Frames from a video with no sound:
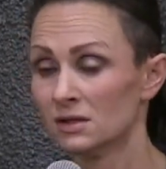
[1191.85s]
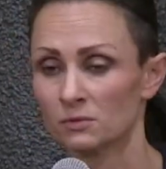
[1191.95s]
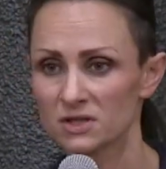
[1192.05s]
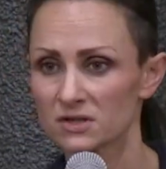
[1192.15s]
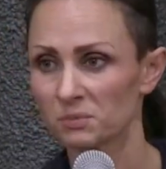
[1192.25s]

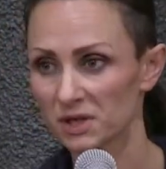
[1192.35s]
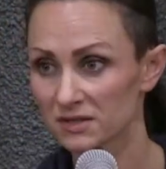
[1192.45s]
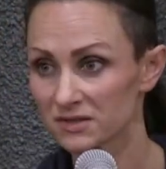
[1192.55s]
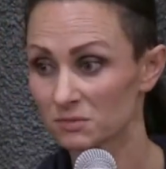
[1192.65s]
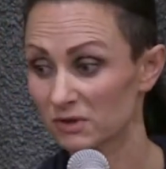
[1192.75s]
which
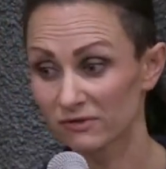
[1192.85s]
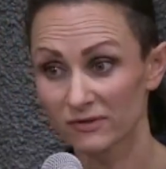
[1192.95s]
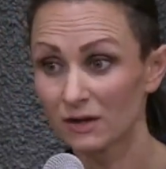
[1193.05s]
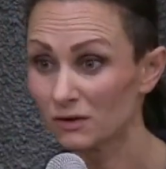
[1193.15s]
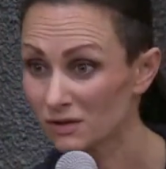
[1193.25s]
appears to be
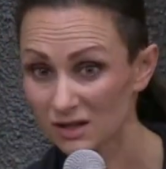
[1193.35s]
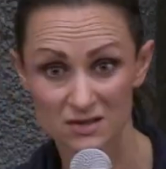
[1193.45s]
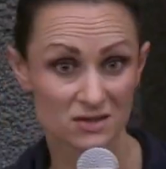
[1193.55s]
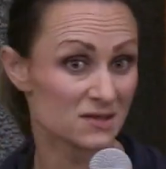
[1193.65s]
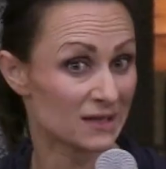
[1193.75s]
fallow,
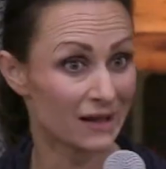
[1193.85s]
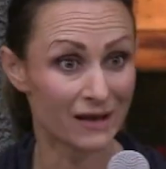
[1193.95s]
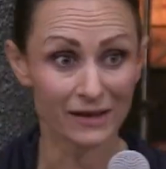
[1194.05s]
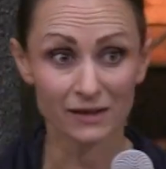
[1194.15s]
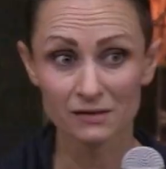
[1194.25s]
can just
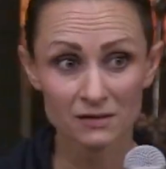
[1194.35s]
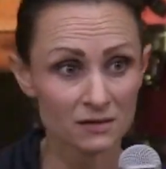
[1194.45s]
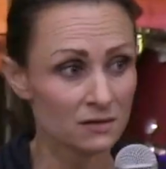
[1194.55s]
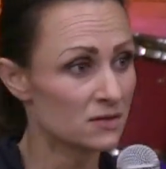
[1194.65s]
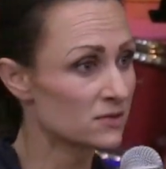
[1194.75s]
lie
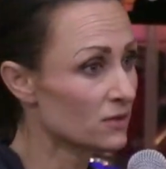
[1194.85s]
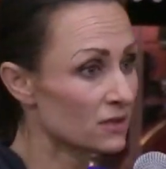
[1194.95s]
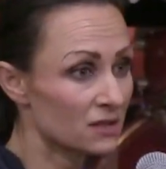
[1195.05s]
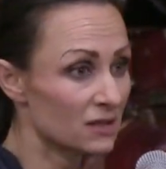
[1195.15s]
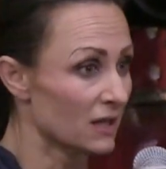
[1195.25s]
so
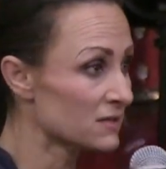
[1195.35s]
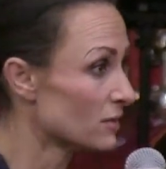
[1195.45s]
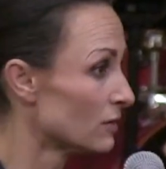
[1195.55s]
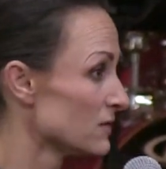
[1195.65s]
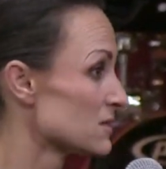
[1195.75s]
that the next
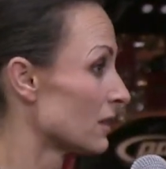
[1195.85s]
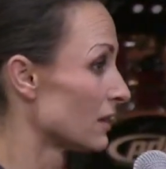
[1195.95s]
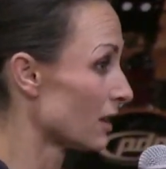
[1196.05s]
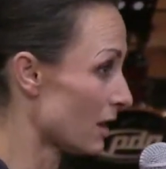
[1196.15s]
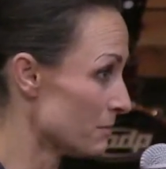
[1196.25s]
harvest
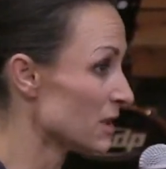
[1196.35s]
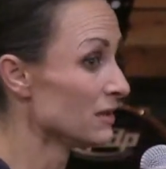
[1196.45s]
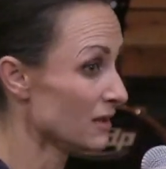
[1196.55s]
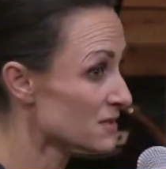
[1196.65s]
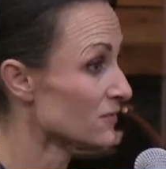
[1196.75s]
can come,
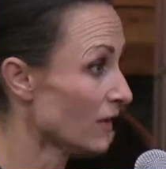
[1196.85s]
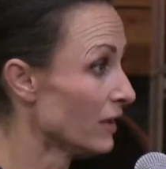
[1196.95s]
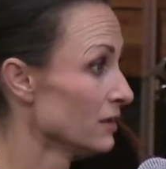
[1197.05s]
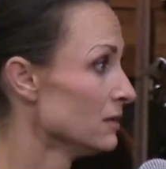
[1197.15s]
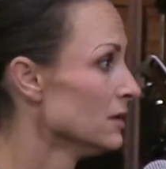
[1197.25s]
then that's
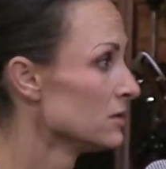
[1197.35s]
fine.